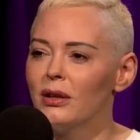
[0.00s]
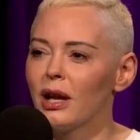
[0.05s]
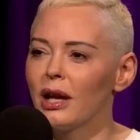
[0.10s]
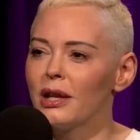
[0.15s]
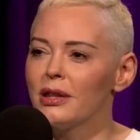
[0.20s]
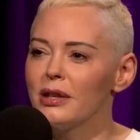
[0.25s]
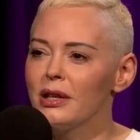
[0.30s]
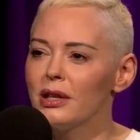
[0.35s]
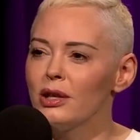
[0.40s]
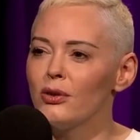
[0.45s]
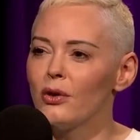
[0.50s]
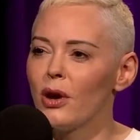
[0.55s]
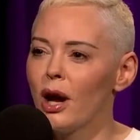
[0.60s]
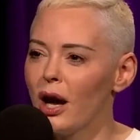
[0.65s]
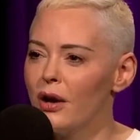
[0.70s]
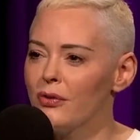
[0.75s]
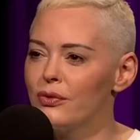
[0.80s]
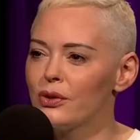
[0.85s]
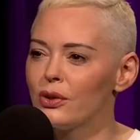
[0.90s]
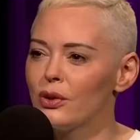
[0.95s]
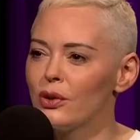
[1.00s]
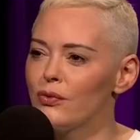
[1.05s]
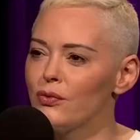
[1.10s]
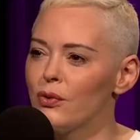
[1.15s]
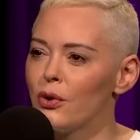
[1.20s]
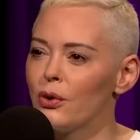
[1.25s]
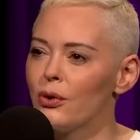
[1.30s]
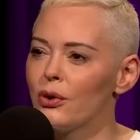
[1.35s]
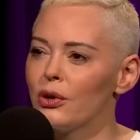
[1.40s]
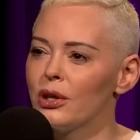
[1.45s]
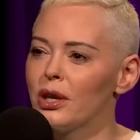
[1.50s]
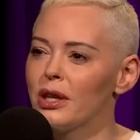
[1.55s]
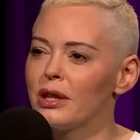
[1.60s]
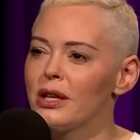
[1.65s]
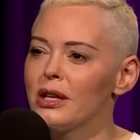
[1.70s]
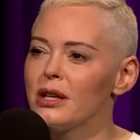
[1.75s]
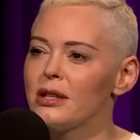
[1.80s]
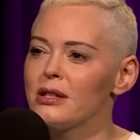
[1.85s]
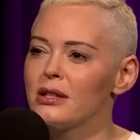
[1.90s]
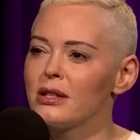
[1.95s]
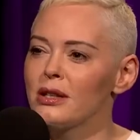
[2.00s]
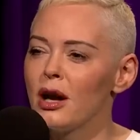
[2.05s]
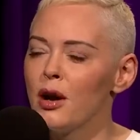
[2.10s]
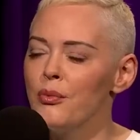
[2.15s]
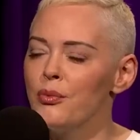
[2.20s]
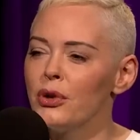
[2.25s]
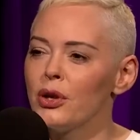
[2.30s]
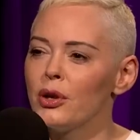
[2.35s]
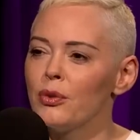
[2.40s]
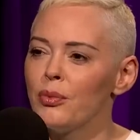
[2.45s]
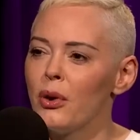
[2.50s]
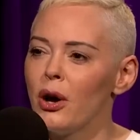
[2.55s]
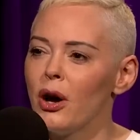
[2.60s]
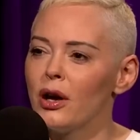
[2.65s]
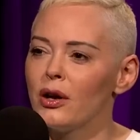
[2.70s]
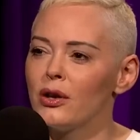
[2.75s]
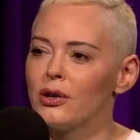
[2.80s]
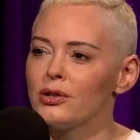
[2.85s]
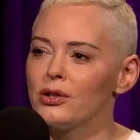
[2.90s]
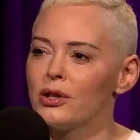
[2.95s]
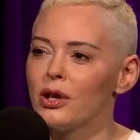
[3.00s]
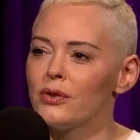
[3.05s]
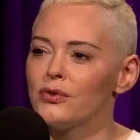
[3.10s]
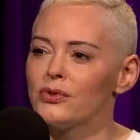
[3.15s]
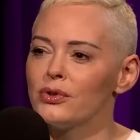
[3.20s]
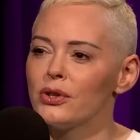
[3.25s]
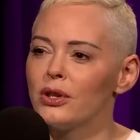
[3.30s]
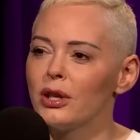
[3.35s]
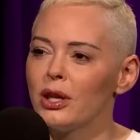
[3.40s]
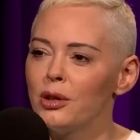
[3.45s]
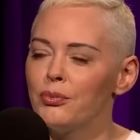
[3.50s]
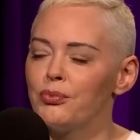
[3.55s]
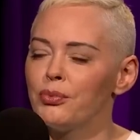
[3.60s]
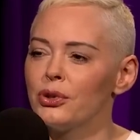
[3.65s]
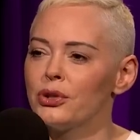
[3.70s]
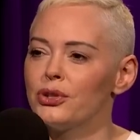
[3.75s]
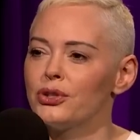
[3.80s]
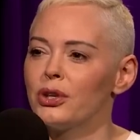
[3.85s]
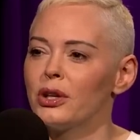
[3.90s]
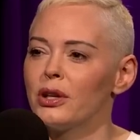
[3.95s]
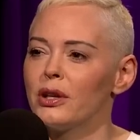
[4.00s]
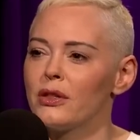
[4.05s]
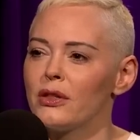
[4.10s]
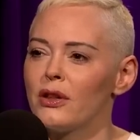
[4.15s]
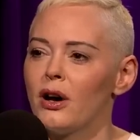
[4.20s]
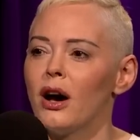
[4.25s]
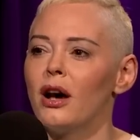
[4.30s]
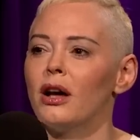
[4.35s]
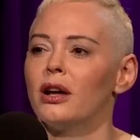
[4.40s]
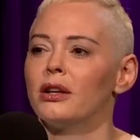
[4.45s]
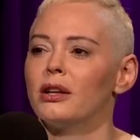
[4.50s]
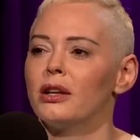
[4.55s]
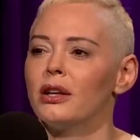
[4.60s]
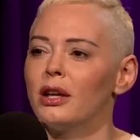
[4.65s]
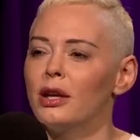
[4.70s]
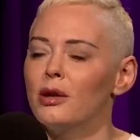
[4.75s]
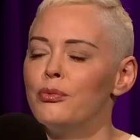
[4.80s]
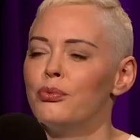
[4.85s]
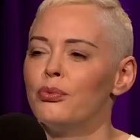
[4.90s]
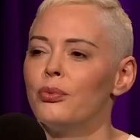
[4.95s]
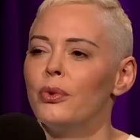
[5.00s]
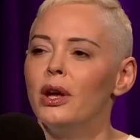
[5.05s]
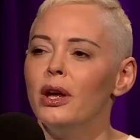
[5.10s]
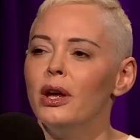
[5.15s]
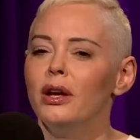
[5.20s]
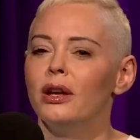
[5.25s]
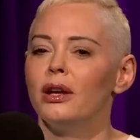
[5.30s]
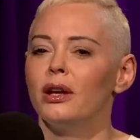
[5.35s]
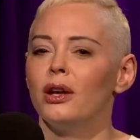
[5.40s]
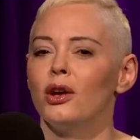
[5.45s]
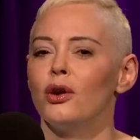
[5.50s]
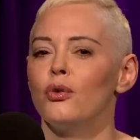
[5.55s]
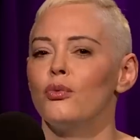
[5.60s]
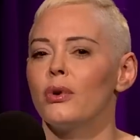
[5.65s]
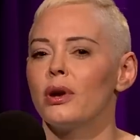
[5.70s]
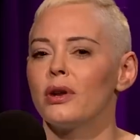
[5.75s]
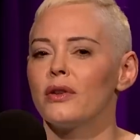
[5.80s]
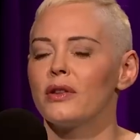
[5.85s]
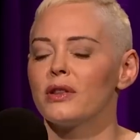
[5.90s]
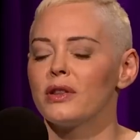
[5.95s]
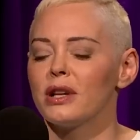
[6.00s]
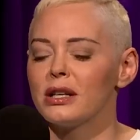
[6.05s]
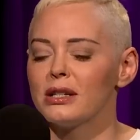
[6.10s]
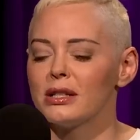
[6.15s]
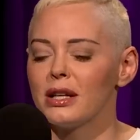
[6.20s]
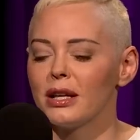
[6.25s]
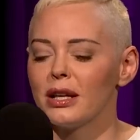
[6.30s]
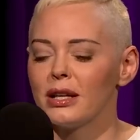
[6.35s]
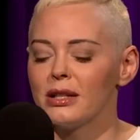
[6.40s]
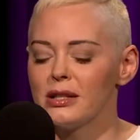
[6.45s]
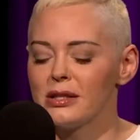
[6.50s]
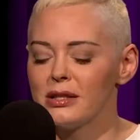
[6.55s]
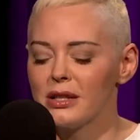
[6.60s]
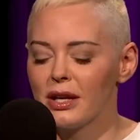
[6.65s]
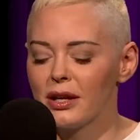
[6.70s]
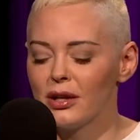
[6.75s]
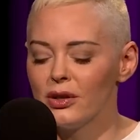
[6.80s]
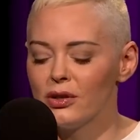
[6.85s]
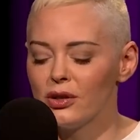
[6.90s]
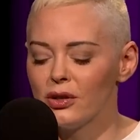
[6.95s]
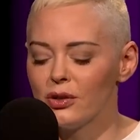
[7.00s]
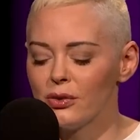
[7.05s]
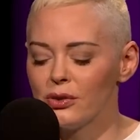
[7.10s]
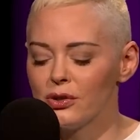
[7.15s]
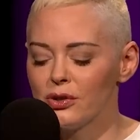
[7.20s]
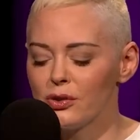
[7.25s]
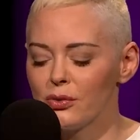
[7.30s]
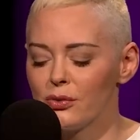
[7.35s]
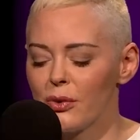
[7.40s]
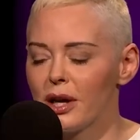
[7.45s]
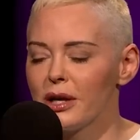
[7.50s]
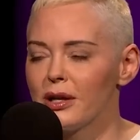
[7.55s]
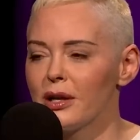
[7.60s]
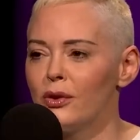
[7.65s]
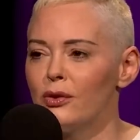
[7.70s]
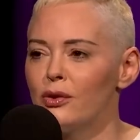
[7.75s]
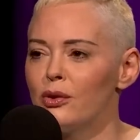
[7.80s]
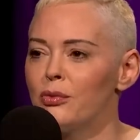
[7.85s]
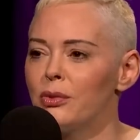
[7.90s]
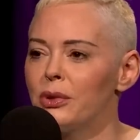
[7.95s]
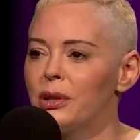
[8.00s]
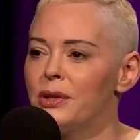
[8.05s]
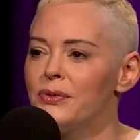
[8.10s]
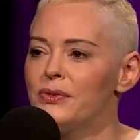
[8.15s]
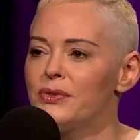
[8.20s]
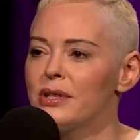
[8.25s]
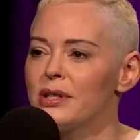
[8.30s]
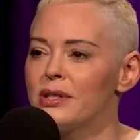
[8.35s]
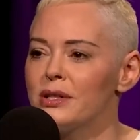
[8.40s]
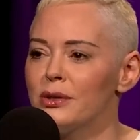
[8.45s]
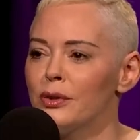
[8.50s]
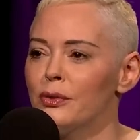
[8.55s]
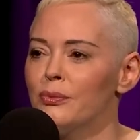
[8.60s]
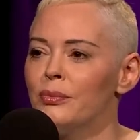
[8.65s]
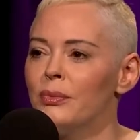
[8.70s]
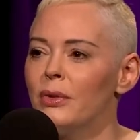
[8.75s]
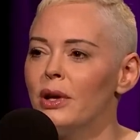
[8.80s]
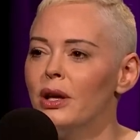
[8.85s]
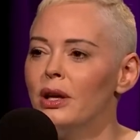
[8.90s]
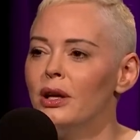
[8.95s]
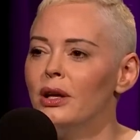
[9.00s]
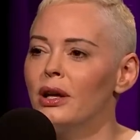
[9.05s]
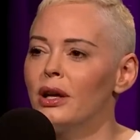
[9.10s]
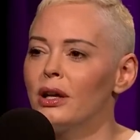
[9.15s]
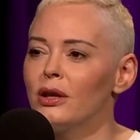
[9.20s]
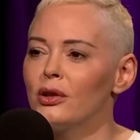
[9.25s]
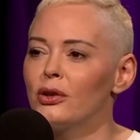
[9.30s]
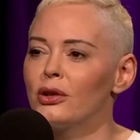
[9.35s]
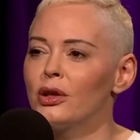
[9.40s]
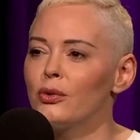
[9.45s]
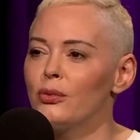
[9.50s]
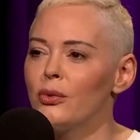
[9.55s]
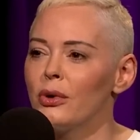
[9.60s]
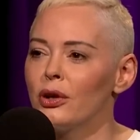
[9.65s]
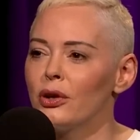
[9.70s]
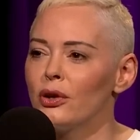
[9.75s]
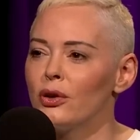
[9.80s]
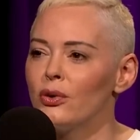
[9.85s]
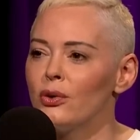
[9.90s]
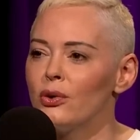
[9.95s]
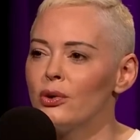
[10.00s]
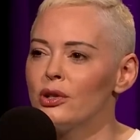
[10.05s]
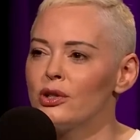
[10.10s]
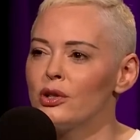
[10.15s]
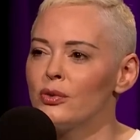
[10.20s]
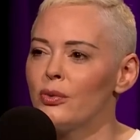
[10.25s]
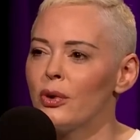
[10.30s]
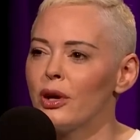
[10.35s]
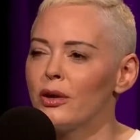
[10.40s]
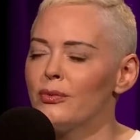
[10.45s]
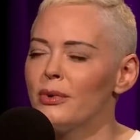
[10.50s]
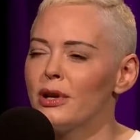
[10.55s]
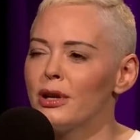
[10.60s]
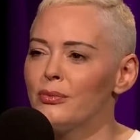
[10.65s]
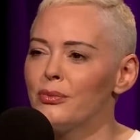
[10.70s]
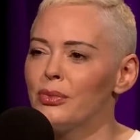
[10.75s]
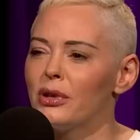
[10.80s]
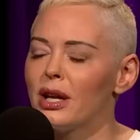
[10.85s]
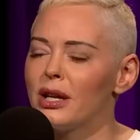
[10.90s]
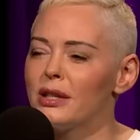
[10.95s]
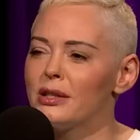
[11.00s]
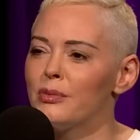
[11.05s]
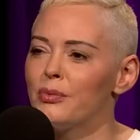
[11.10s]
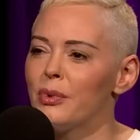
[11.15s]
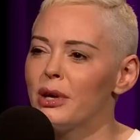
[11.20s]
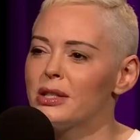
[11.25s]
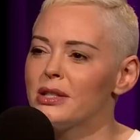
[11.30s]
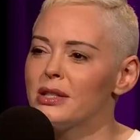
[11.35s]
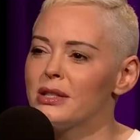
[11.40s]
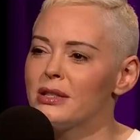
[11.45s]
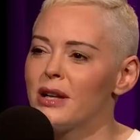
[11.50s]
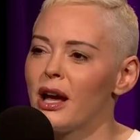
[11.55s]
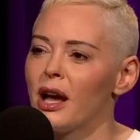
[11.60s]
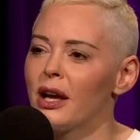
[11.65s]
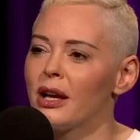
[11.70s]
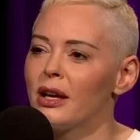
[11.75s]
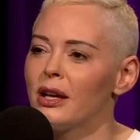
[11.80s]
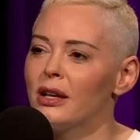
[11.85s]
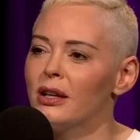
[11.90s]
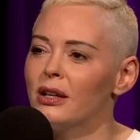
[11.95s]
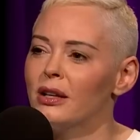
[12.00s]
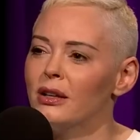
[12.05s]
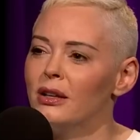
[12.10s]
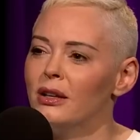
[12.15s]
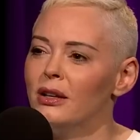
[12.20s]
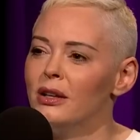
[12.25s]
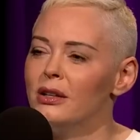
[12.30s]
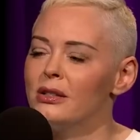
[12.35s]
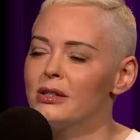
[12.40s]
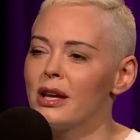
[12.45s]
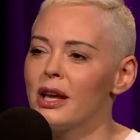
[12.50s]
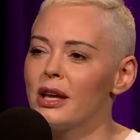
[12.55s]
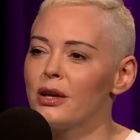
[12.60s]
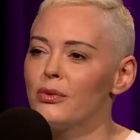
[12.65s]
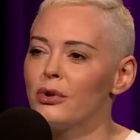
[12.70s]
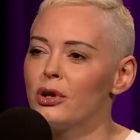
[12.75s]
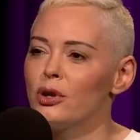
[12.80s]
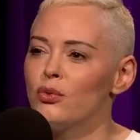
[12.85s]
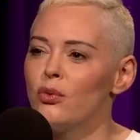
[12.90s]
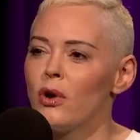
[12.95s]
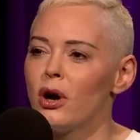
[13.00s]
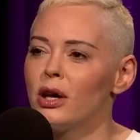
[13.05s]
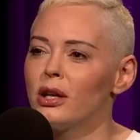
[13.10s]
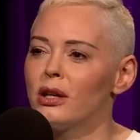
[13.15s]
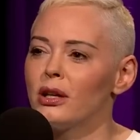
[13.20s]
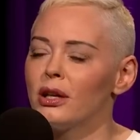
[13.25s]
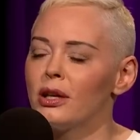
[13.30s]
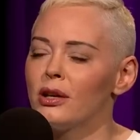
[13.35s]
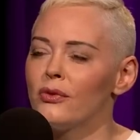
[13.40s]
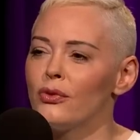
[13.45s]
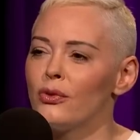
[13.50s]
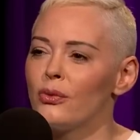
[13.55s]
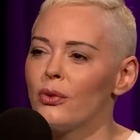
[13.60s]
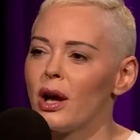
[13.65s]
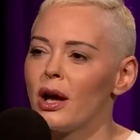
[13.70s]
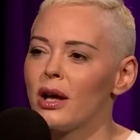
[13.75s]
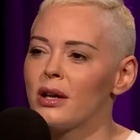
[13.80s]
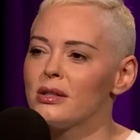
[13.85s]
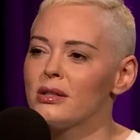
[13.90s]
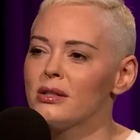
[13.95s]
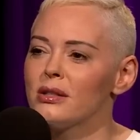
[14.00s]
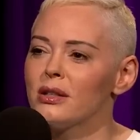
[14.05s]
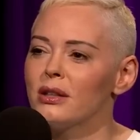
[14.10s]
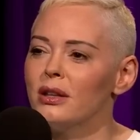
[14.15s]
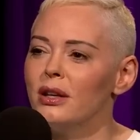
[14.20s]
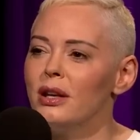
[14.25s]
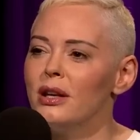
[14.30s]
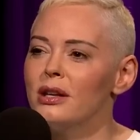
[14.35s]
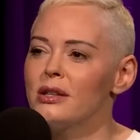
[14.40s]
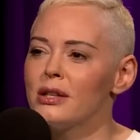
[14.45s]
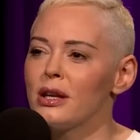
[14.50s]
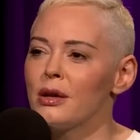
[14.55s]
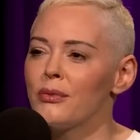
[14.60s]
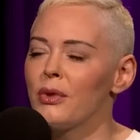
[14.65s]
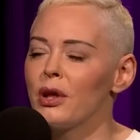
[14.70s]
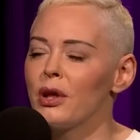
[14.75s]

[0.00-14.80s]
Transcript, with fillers: i think you have to go forward and i think it's incumbent upon ourselves to keep pushing at thought and to keep you know one of the things i like to say to do is to write down your belief system and look at what are yours and what have been implanted by society take what you want and leave the rest. Same